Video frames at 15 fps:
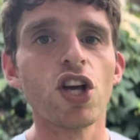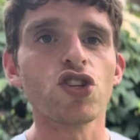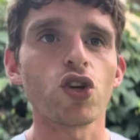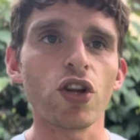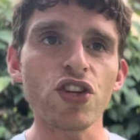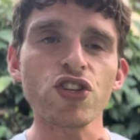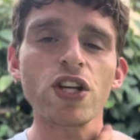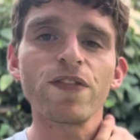So
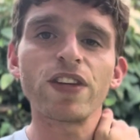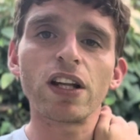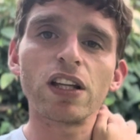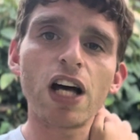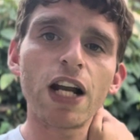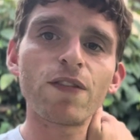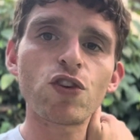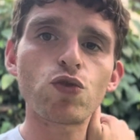all the stuff that a
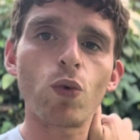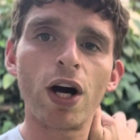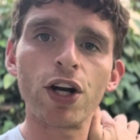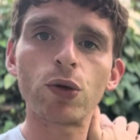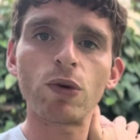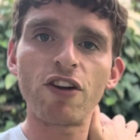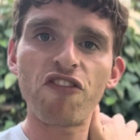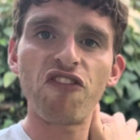lot of us wanted
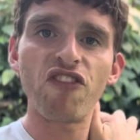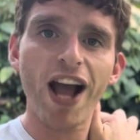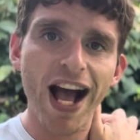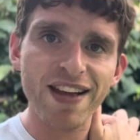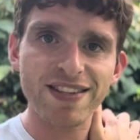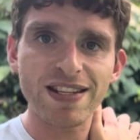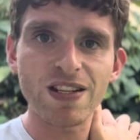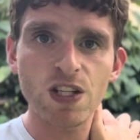to run
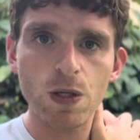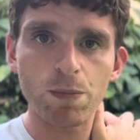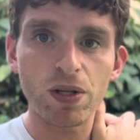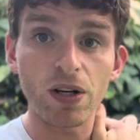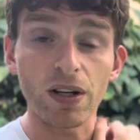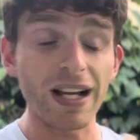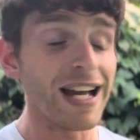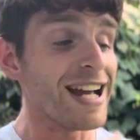fast and disappeared.